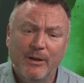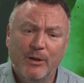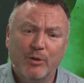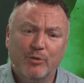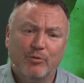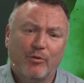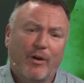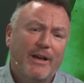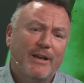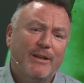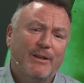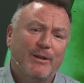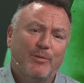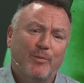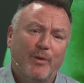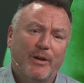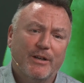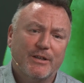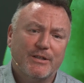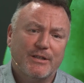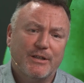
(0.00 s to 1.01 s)
graded
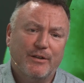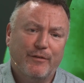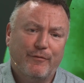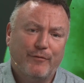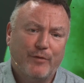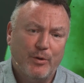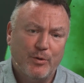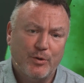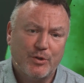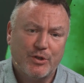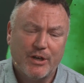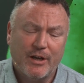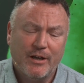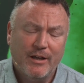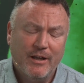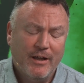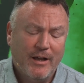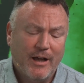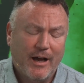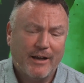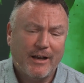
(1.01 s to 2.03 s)
winners in the future,
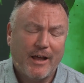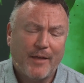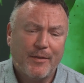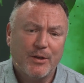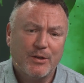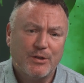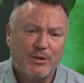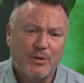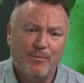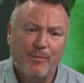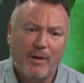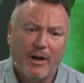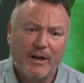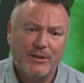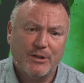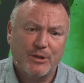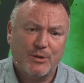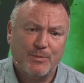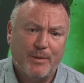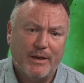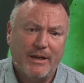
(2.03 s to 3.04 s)
and others who might
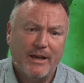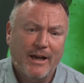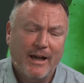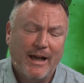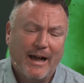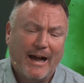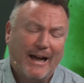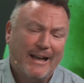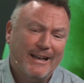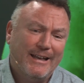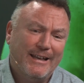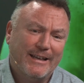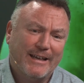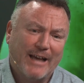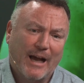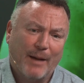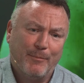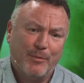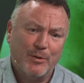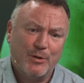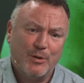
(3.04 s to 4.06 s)
just be
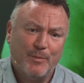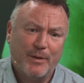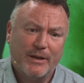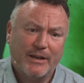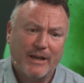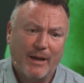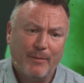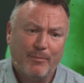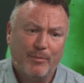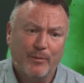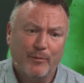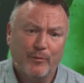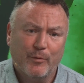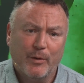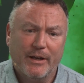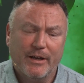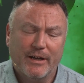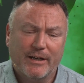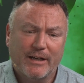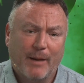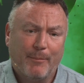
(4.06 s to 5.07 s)
handicappers who'd be capable of winning
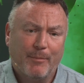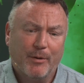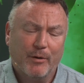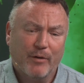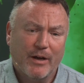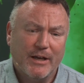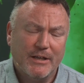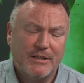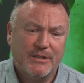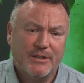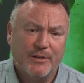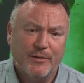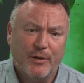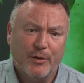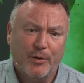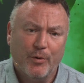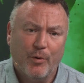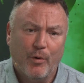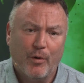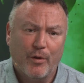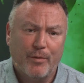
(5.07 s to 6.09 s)
a couple of races in the
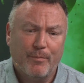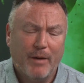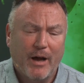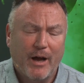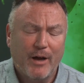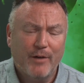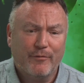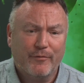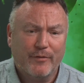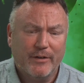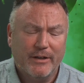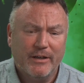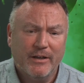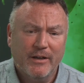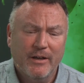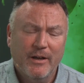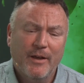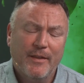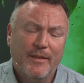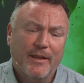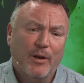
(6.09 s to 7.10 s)
north. But hopefully,
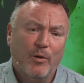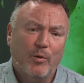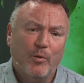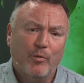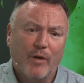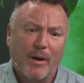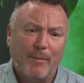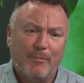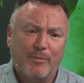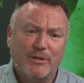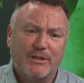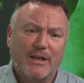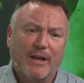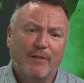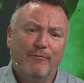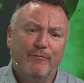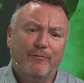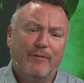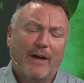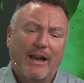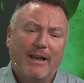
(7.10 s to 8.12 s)
they'll all represent
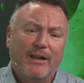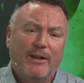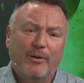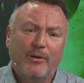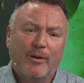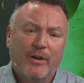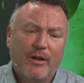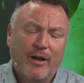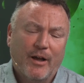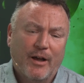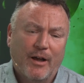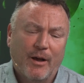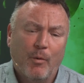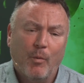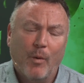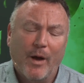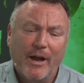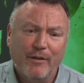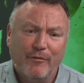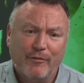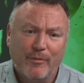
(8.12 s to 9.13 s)
value
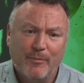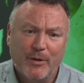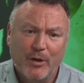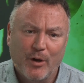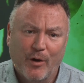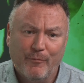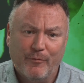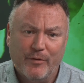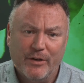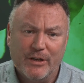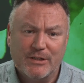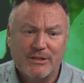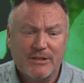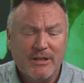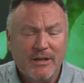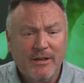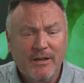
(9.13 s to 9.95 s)
away from the obvious.